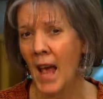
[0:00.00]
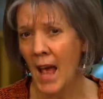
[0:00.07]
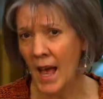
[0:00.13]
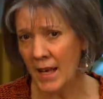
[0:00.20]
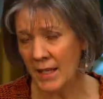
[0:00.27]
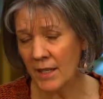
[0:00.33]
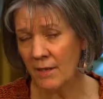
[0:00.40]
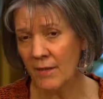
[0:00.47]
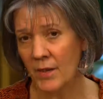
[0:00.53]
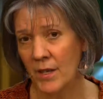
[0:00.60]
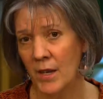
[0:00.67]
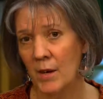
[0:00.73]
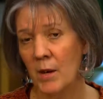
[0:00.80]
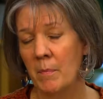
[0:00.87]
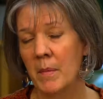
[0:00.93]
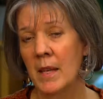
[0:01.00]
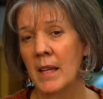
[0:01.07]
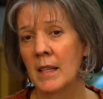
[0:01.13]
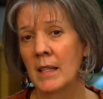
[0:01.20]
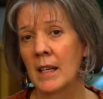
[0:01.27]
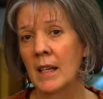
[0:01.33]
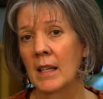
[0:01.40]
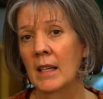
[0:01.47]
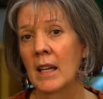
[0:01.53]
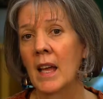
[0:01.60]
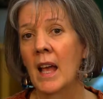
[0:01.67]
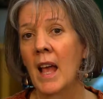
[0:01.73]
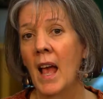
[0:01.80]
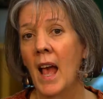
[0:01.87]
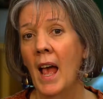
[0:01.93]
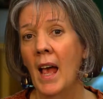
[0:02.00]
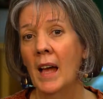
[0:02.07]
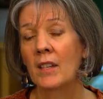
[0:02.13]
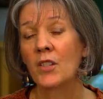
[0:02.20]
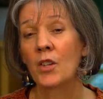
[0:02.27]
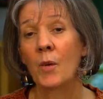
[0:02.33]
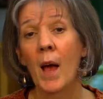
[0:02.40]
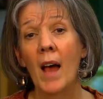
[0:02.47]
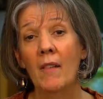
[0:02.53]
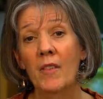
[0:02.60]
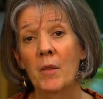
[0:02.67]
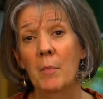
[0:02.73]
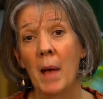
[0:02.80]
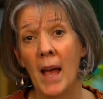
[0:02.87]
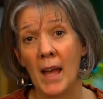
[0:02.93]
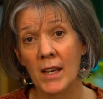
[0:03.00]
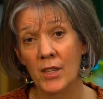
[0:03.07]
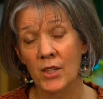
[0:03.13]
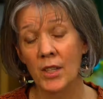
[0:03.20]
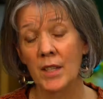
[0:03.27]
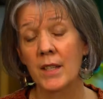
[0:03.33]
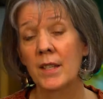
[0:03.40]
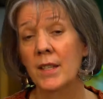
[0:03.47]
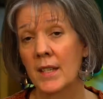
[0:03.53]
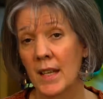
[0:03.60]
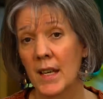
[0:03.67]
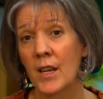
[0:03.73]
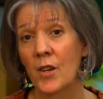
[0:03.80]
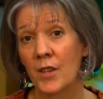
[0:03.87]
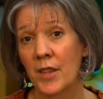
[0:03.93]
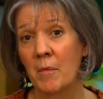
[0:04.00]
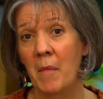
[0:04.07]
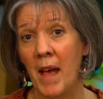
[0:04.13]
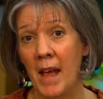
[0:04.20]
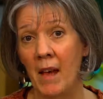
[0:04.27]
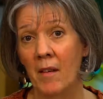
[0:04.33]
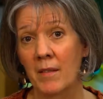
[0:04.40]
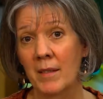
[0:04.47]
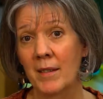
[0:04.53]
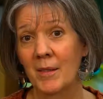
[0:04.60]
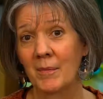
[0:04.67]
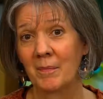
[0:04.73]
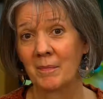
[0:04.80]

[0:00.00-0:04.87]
ask for their opinion, and to have the patience to hear them out.